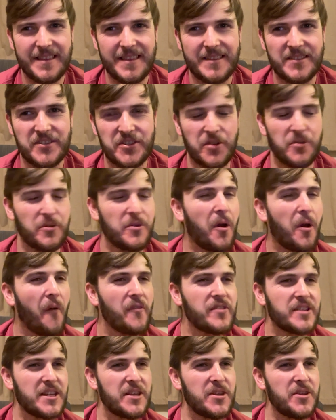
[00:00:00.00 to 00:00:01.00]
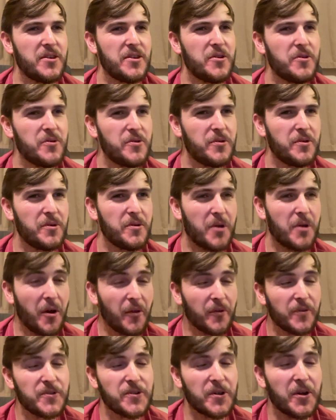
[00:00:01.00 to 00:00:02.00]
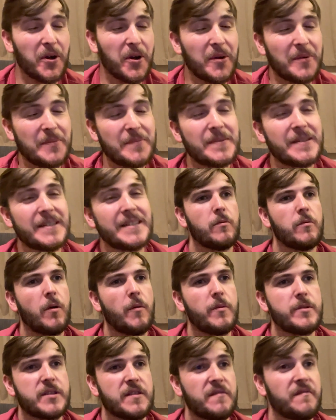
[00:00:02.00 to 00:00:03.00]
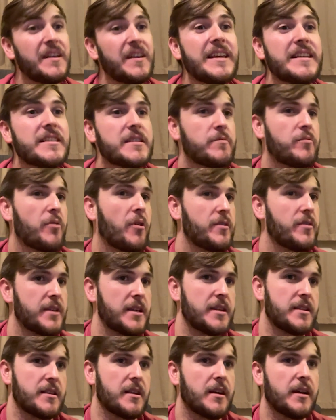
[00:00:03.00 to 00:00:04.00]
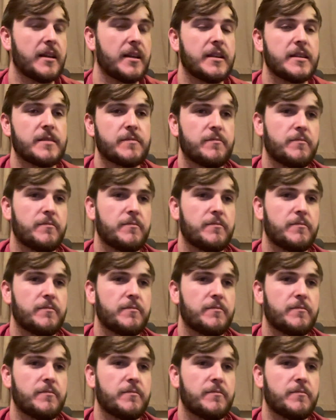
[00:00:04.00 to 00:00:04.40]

so obviously you got the job. What was the visa process like?